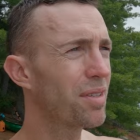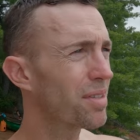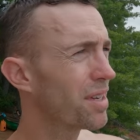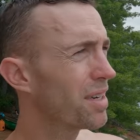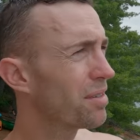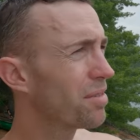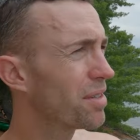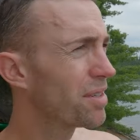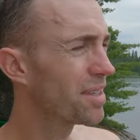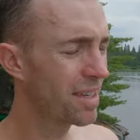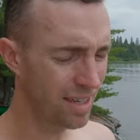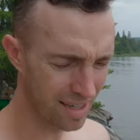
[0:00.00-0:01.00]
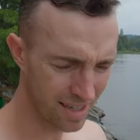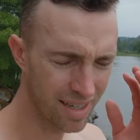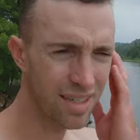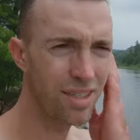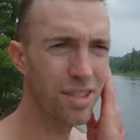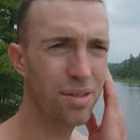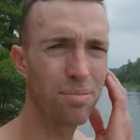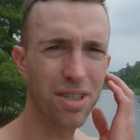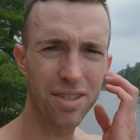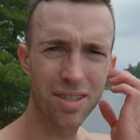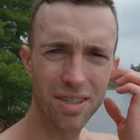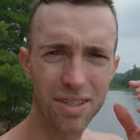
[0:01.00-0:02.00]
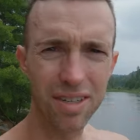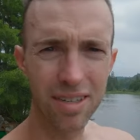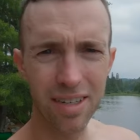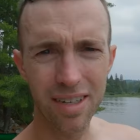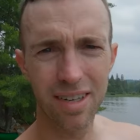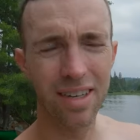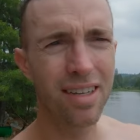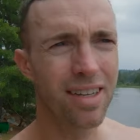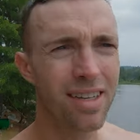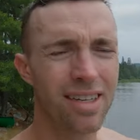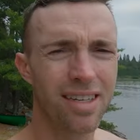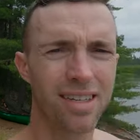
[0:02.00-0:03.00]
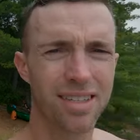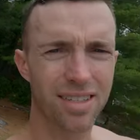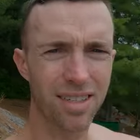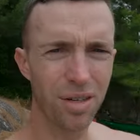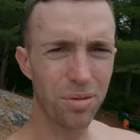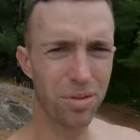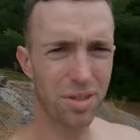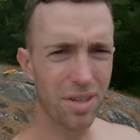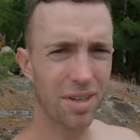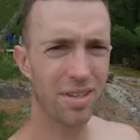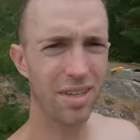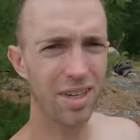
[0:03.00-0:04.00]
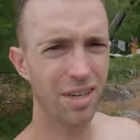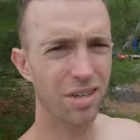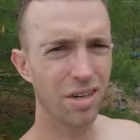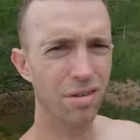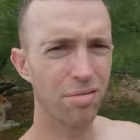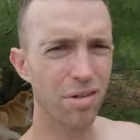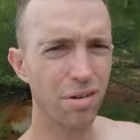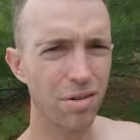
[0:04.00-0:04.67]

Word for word: to the side of us. Just missing us, I think. Scout's taking cover